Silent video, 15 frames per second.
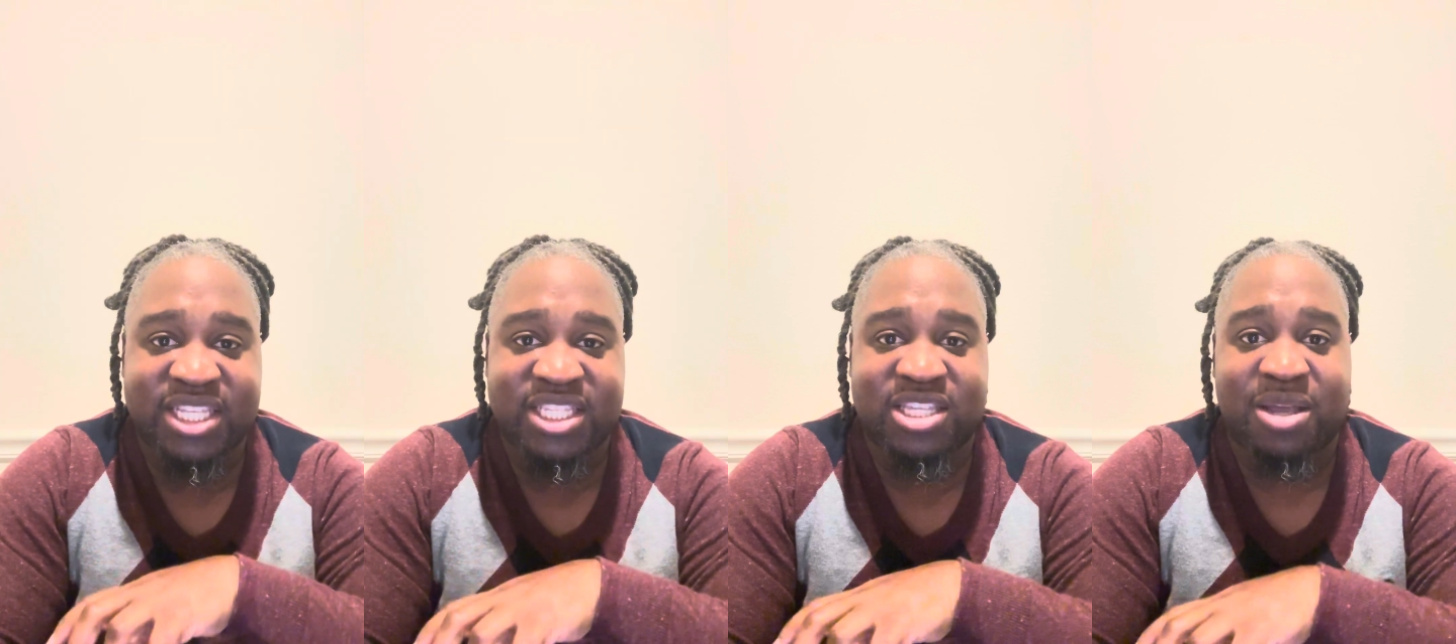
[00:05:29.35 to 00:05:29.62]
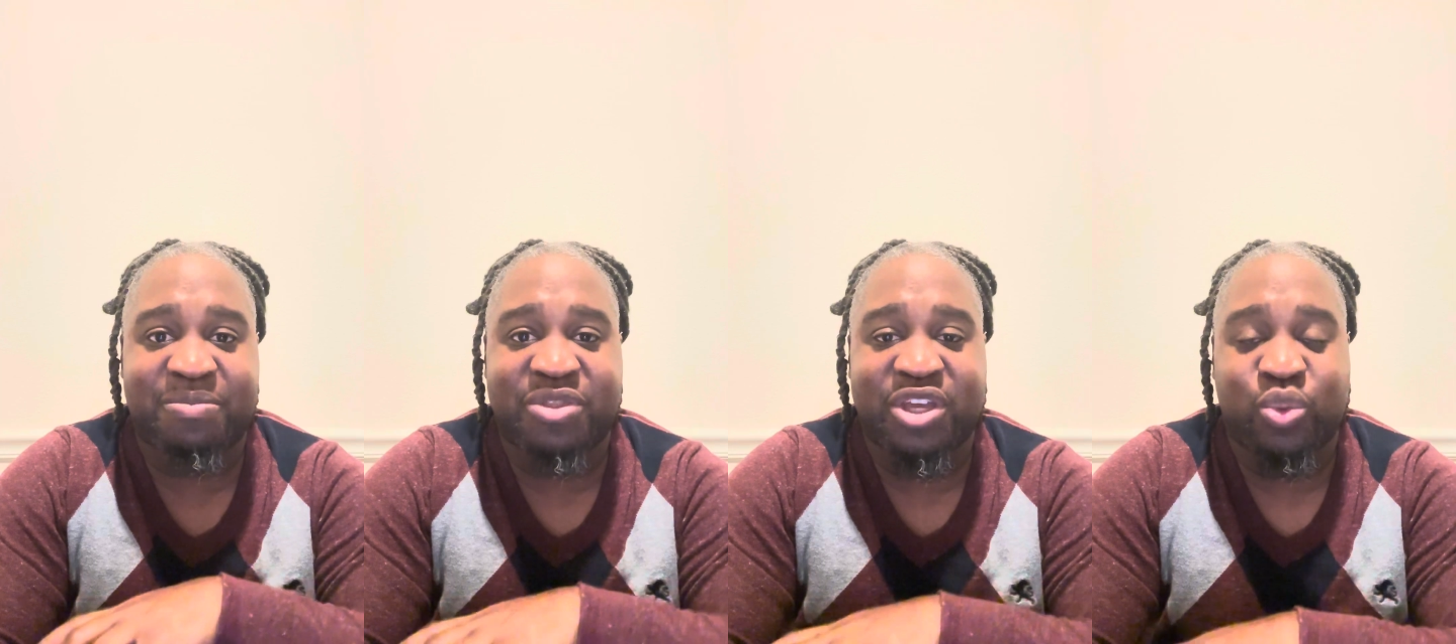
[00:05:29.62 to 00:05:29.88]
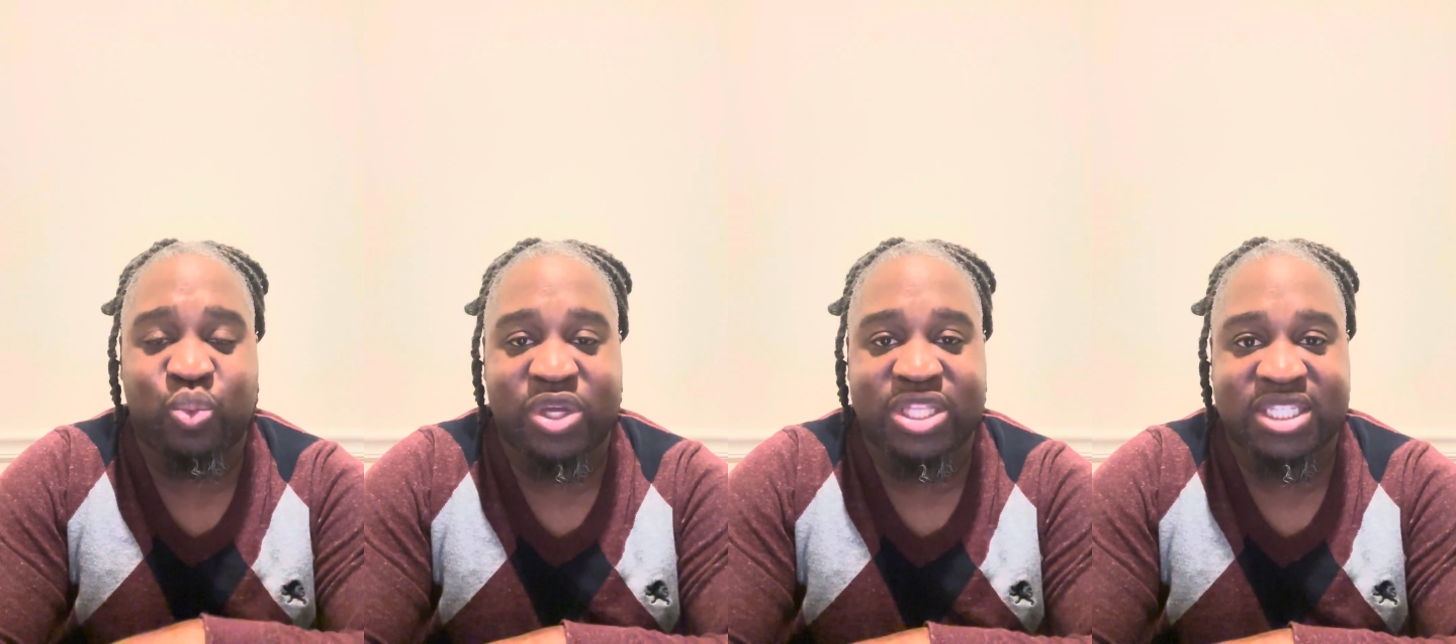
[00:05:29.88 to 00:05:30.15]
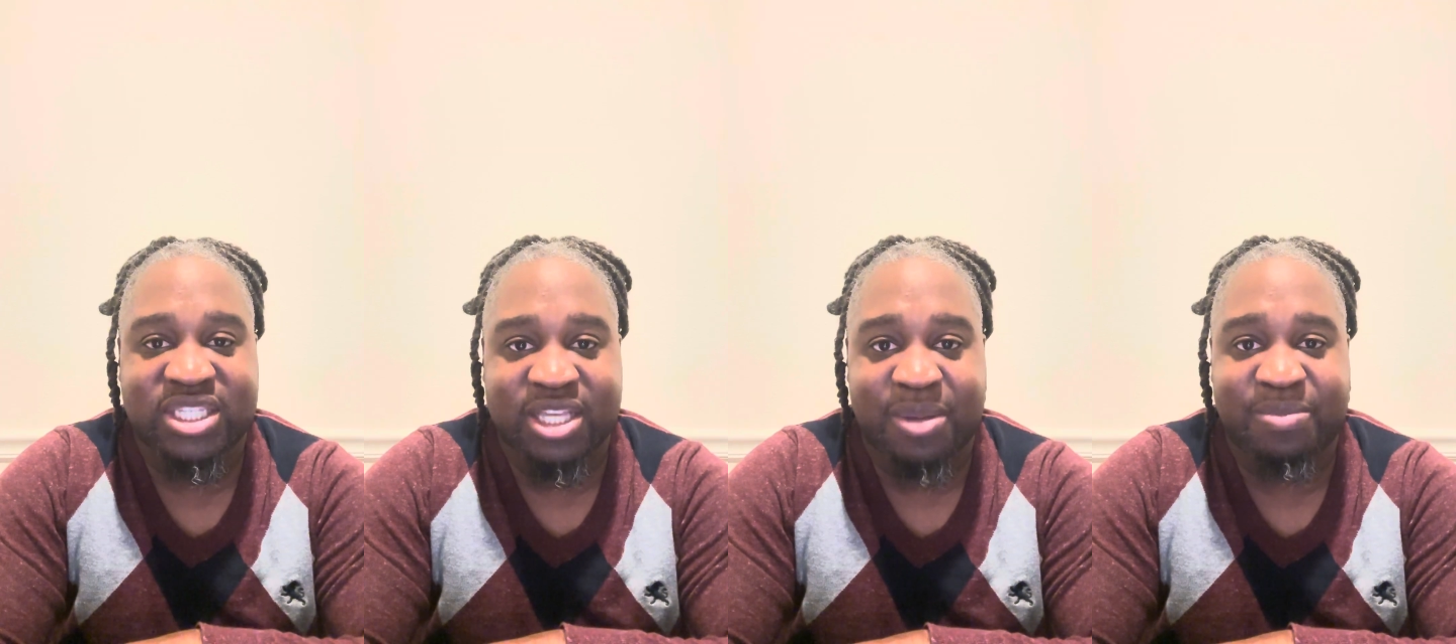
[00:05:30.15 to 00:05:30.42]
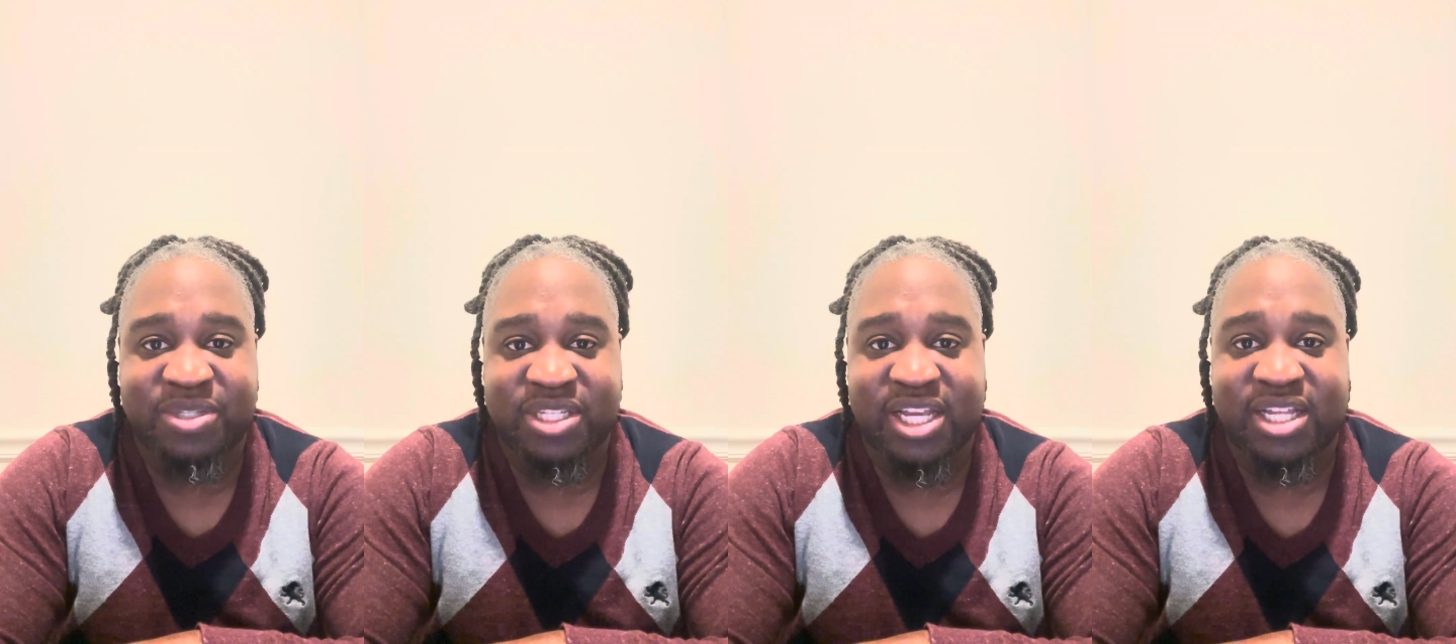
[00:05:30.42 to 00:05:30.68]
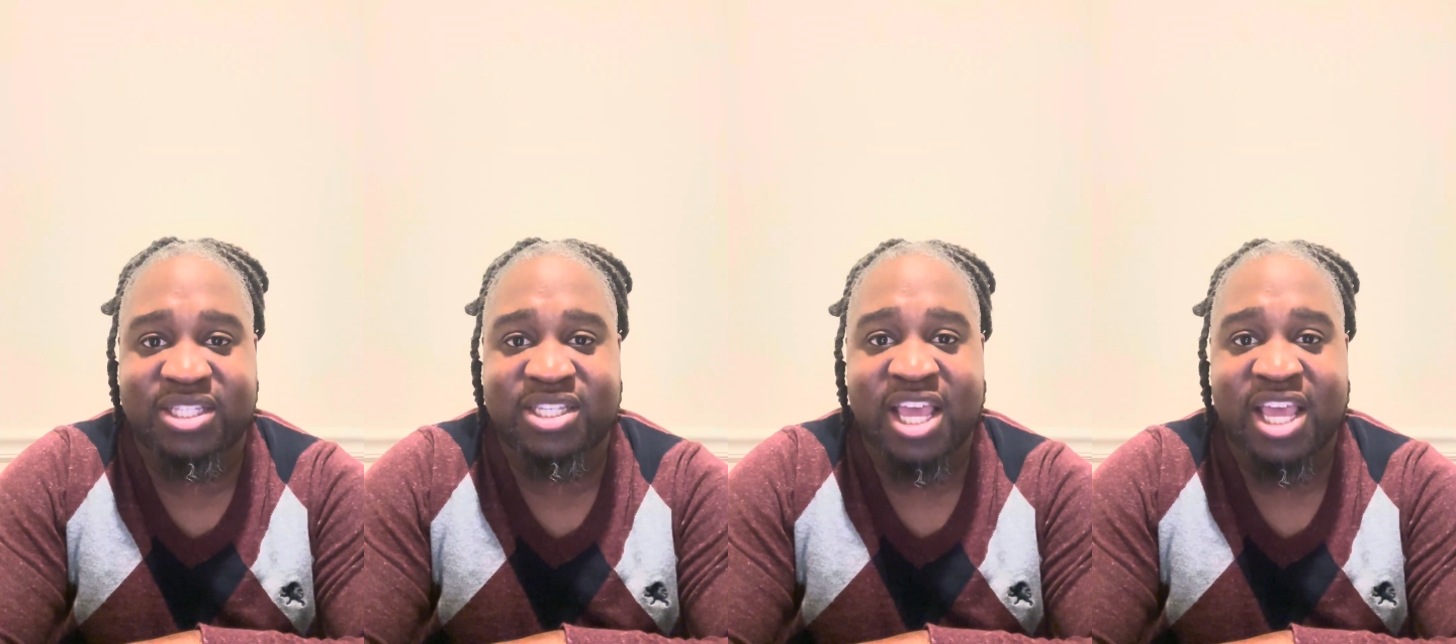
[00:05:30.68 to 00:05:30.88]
something with substance